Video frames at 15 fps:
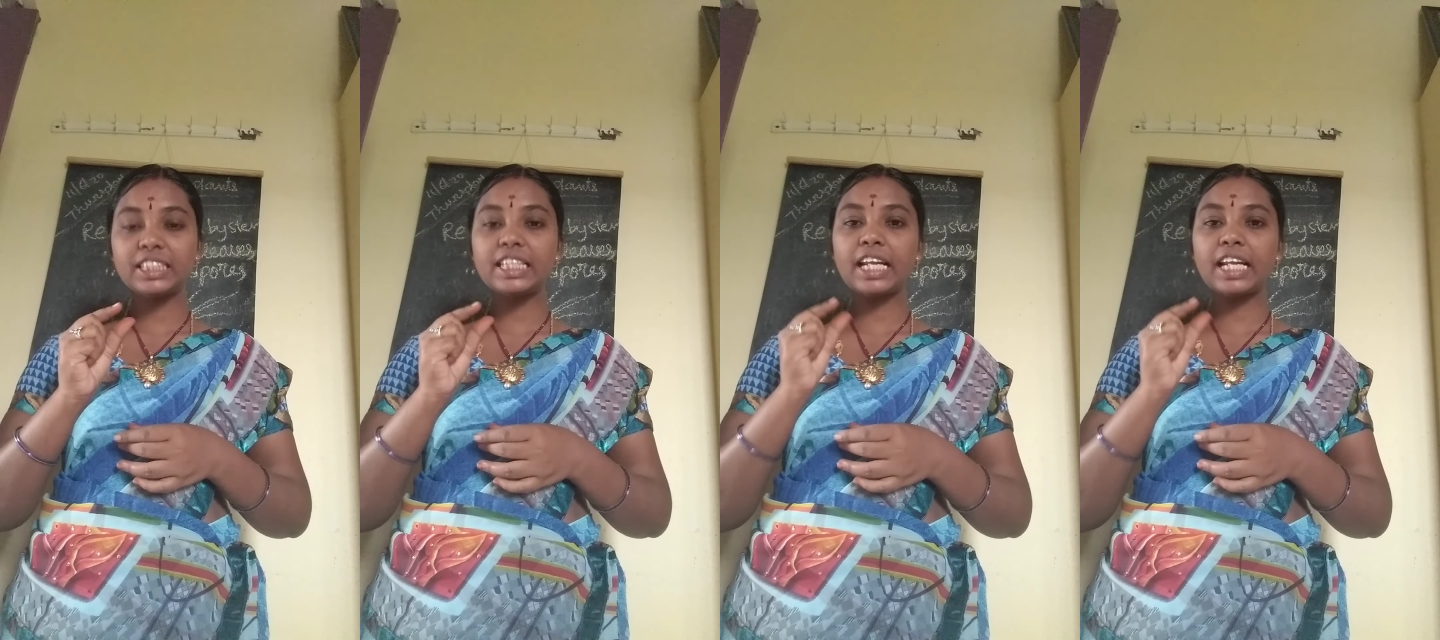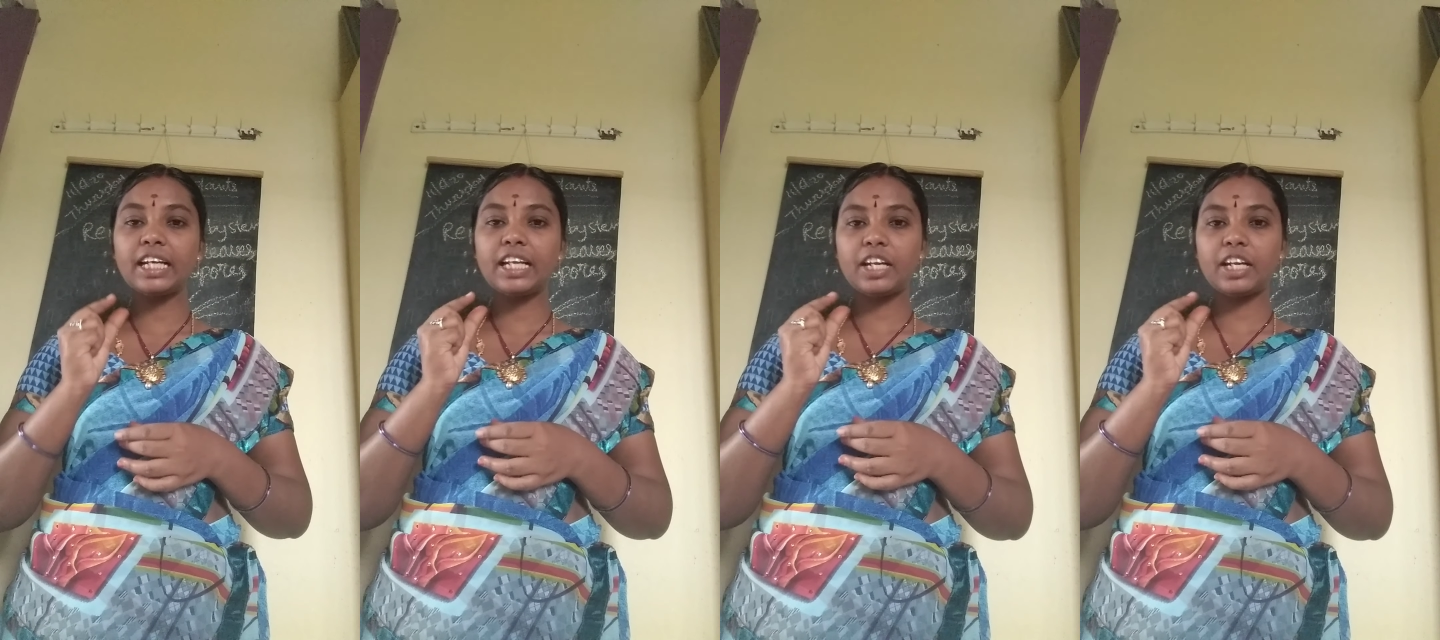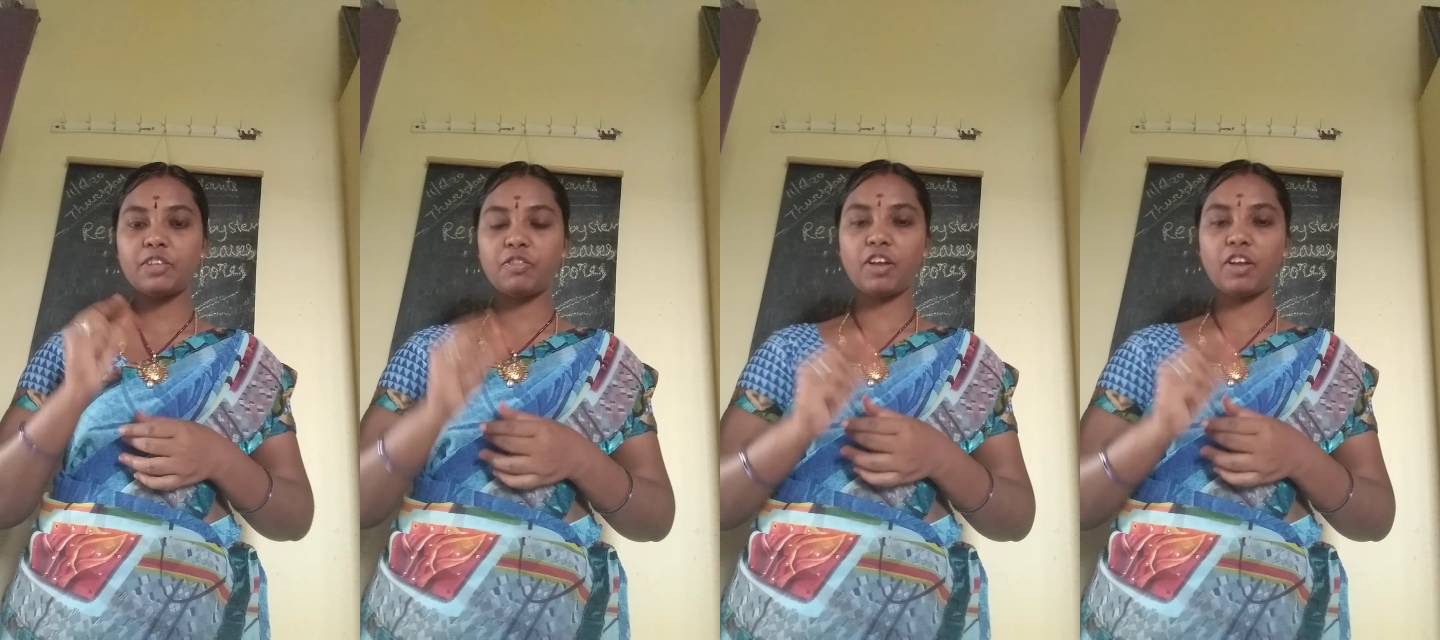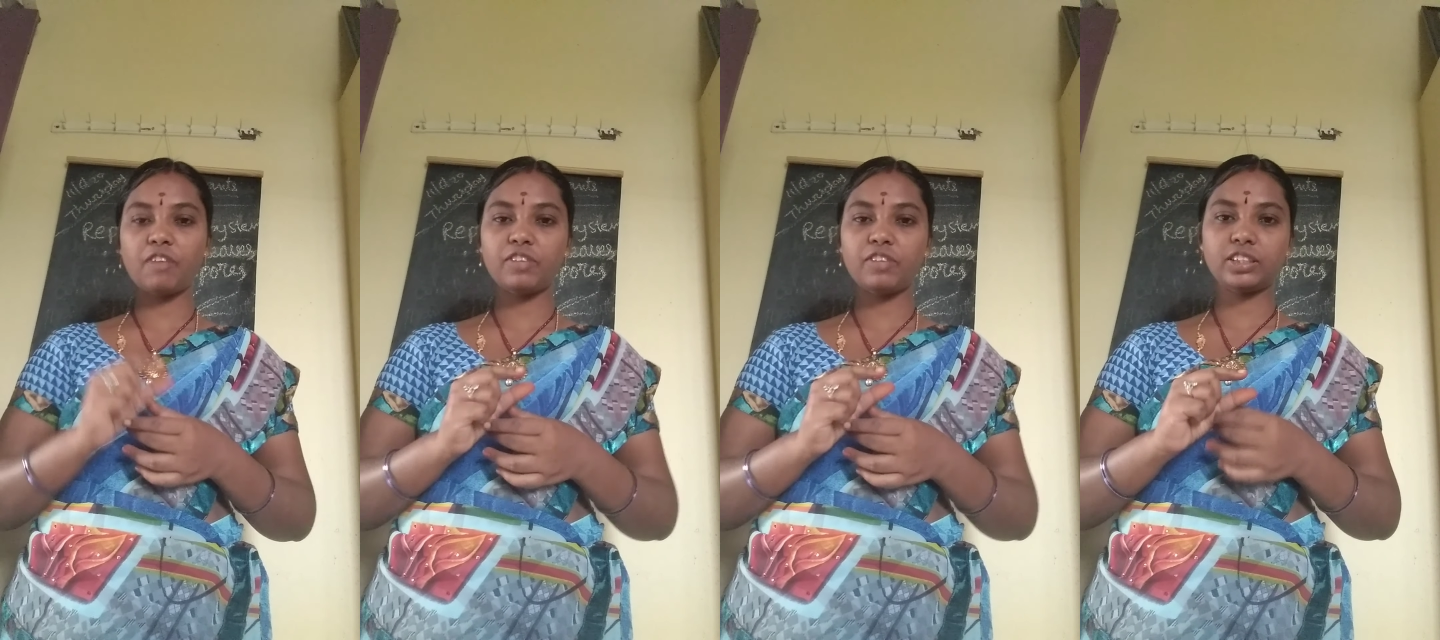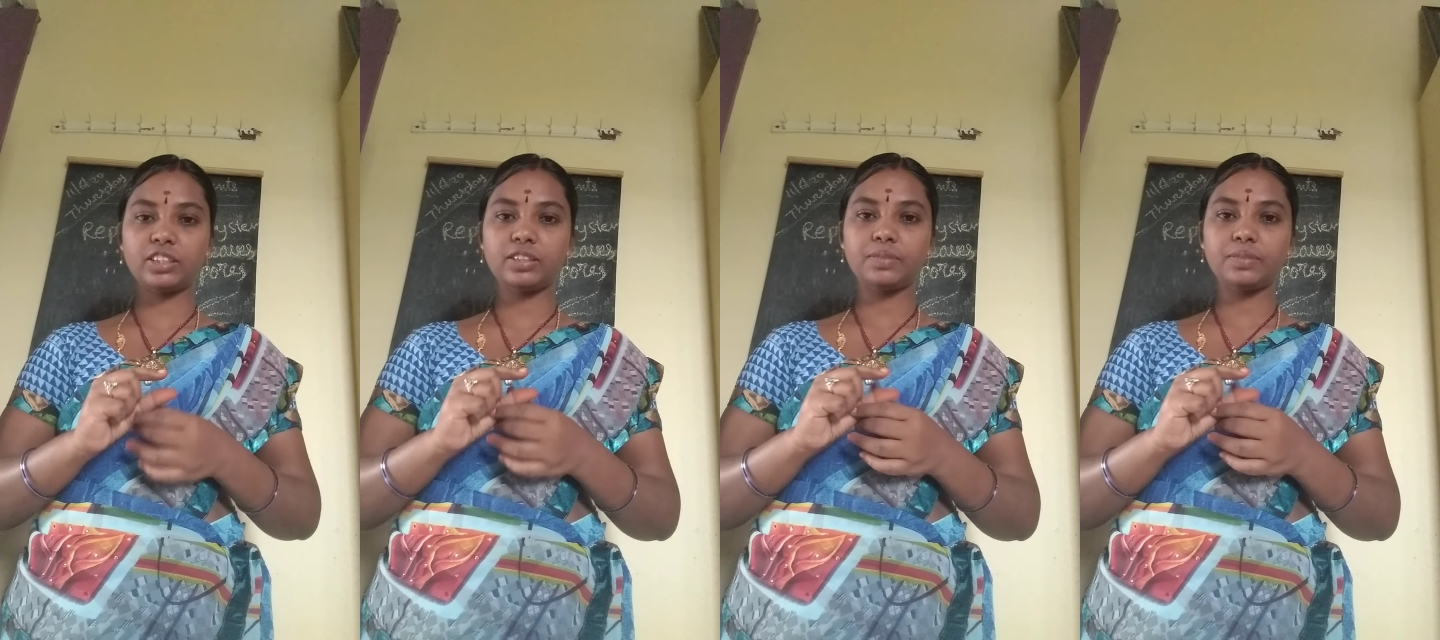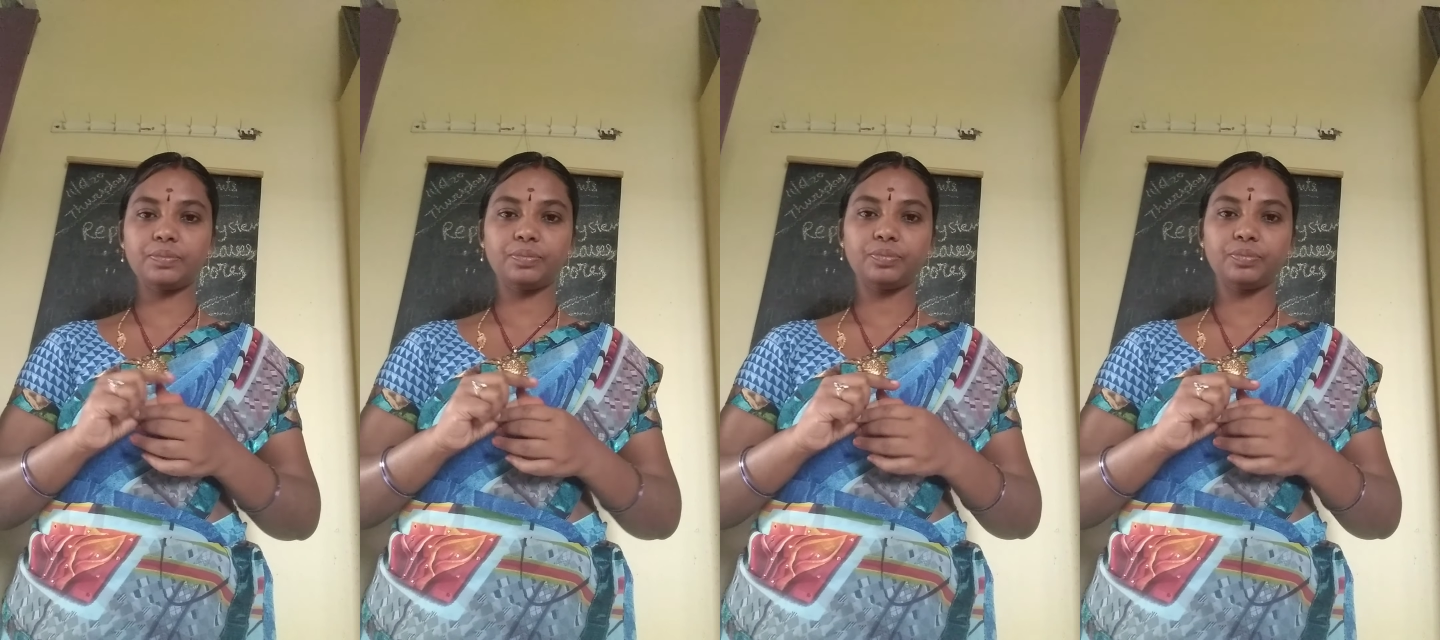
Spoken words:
scented flowers.